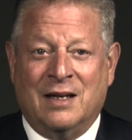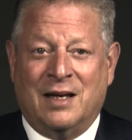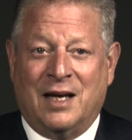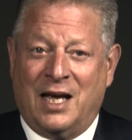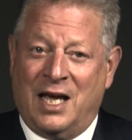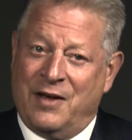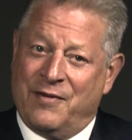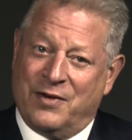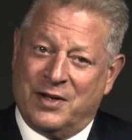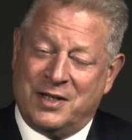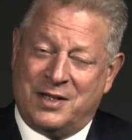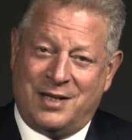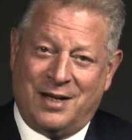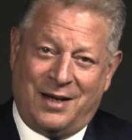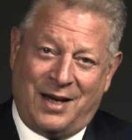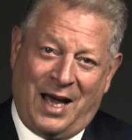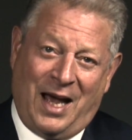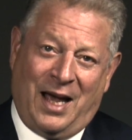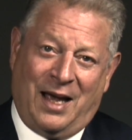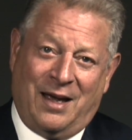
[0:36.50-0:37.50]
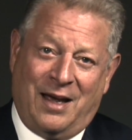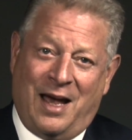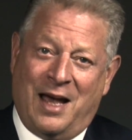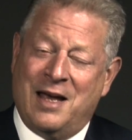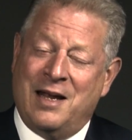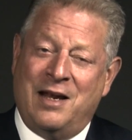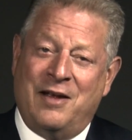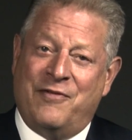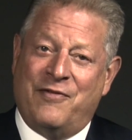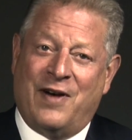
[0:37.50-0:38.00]
Even today,
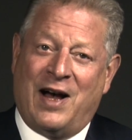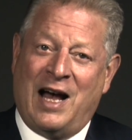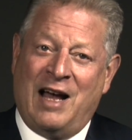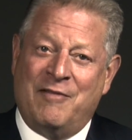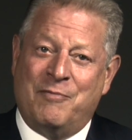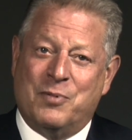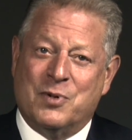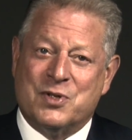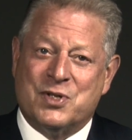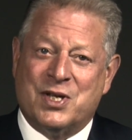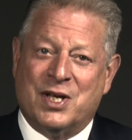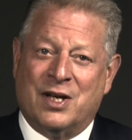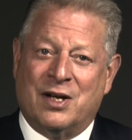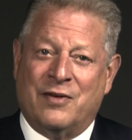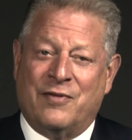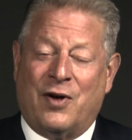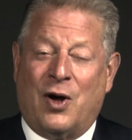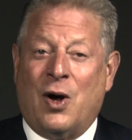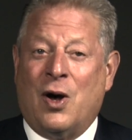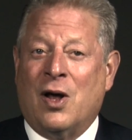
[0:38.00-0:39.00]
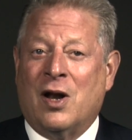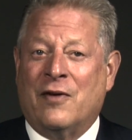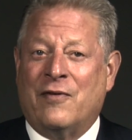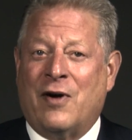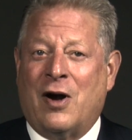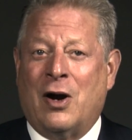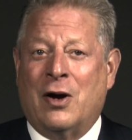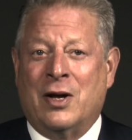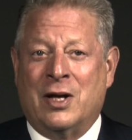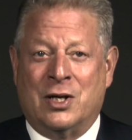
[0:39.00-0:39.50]
85% of all of
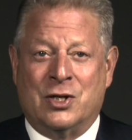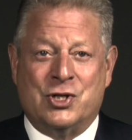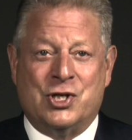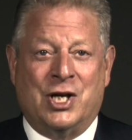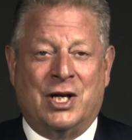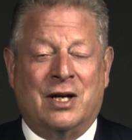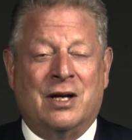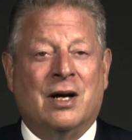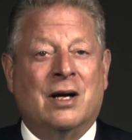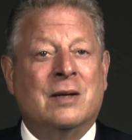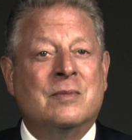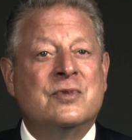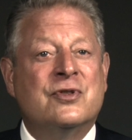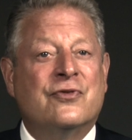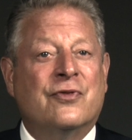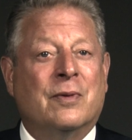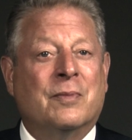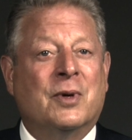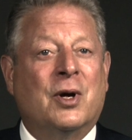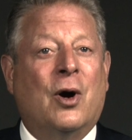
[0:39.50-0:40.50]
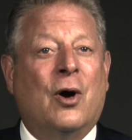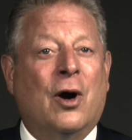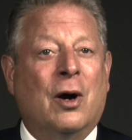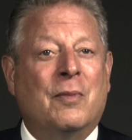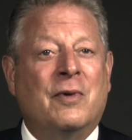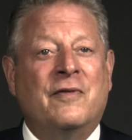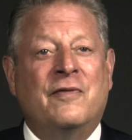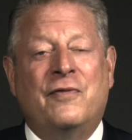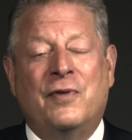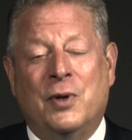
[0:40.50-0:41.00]
our energy comes from
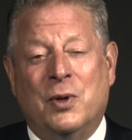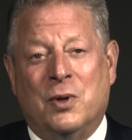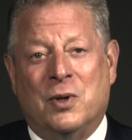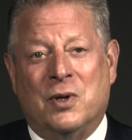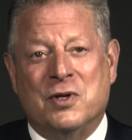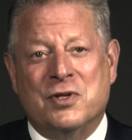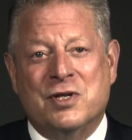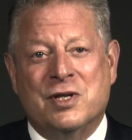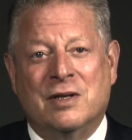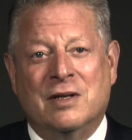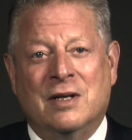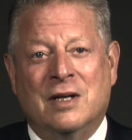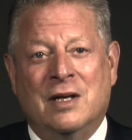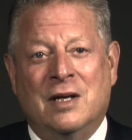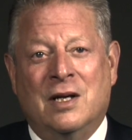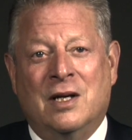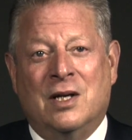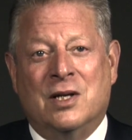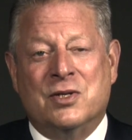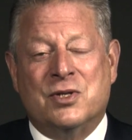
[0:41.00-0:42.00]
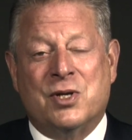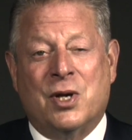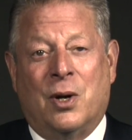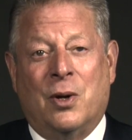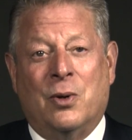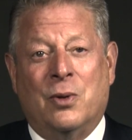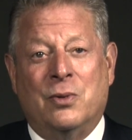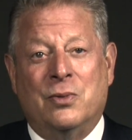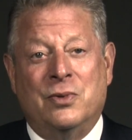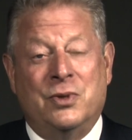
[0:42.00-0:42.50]
carbon fuels.
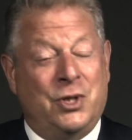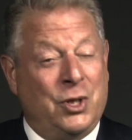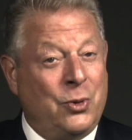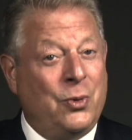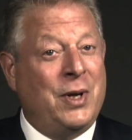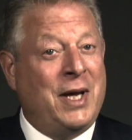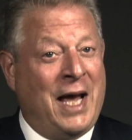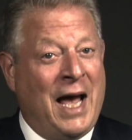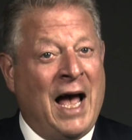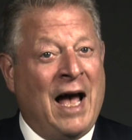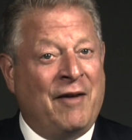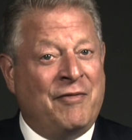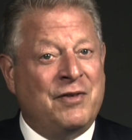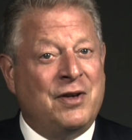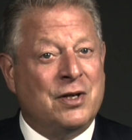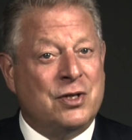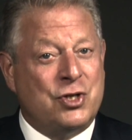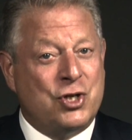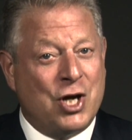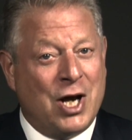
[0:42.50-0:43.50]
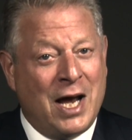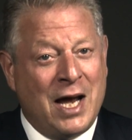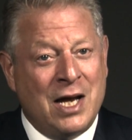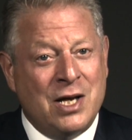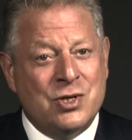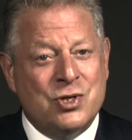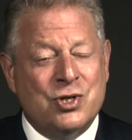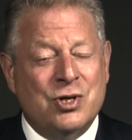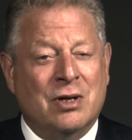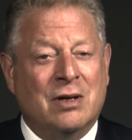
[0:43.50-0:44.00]
So do we have to
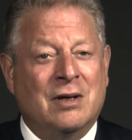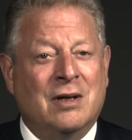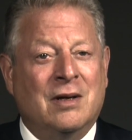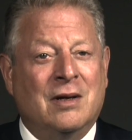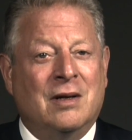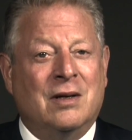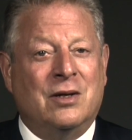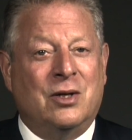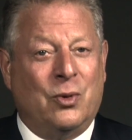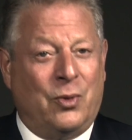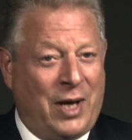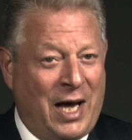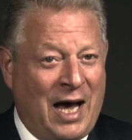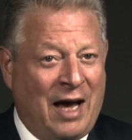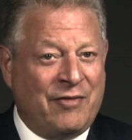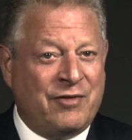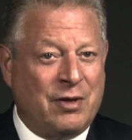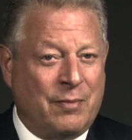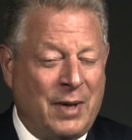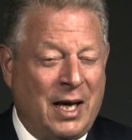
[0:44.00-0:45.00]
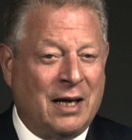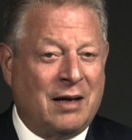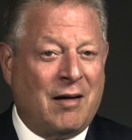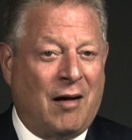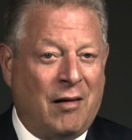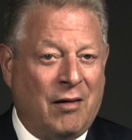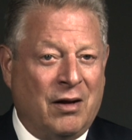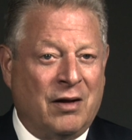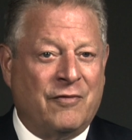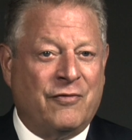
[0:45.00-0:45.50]
change? Do we have to make
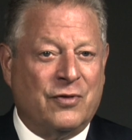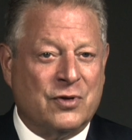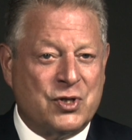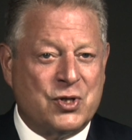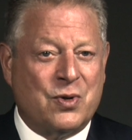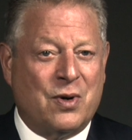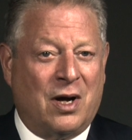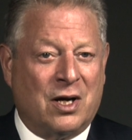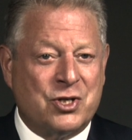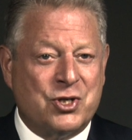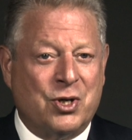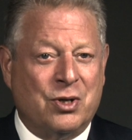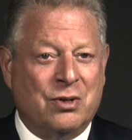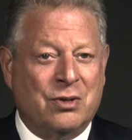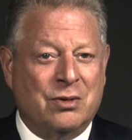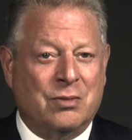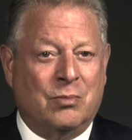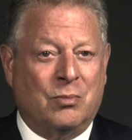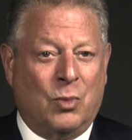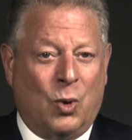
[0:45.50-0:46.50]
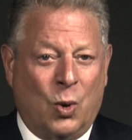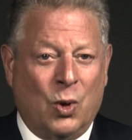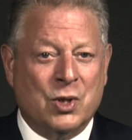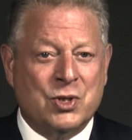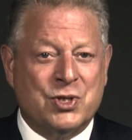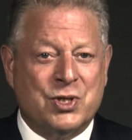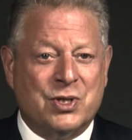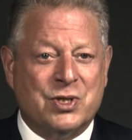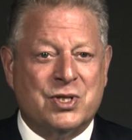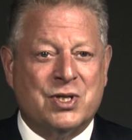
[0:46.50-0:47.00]
our infrastructure more
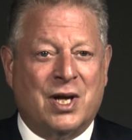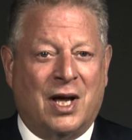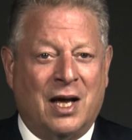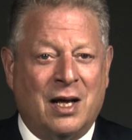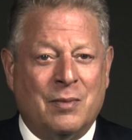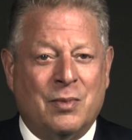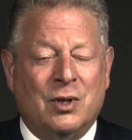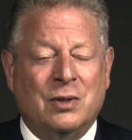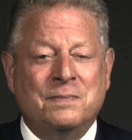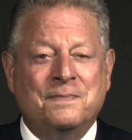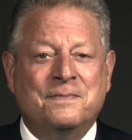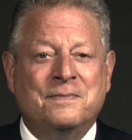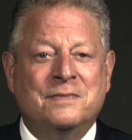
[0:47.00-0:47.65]
sustainable?